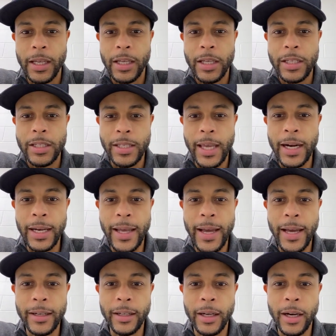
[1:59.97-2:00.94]
saying a
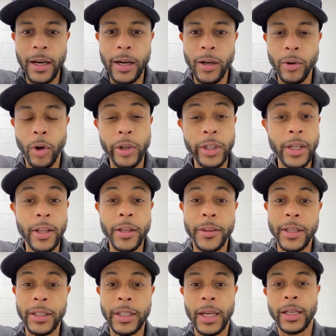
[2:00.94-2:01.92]
lot. Uh, only other
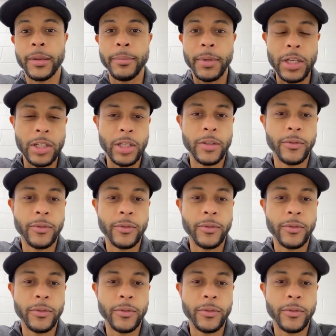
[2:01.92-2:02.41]
thing that I can mention, of